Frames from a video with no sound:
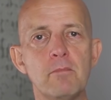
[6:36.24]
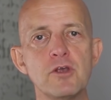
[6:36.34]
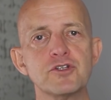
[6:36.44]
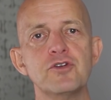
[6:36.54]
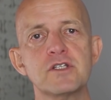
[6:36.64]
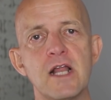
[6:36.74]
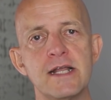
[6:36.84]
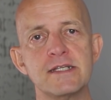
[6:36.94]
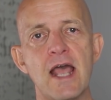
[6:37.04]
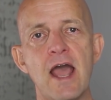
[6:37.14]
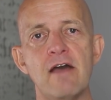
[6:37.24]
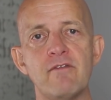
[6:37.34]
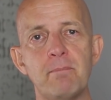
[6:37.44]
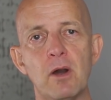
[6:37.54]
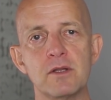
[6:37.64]
Most cruise lines have
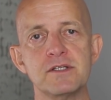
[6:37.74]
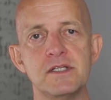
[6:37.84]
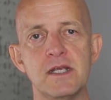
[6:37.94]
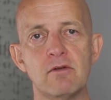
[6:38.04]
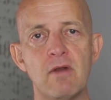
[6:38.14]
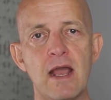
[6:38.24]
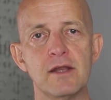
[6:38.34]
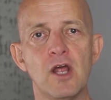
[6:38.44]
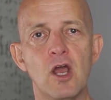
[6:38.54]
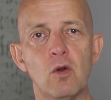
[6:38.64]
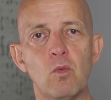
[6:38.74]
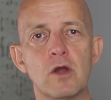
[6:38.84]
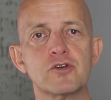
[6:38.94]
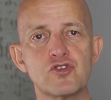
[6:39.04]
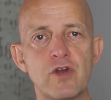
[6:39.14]
a policy around
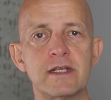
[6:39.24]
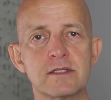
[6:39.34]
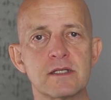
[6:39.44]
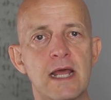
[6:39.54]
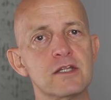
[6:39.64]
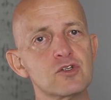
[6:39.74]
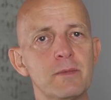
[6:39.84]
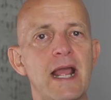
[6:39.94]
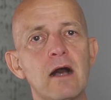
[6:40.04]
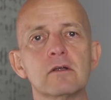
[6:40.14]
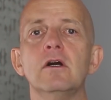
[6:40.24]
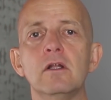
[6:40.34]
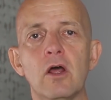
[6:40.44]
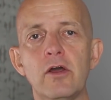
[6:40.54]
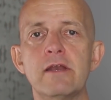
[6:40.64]
what drinks, and it's normally
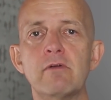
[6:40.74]
alcohol only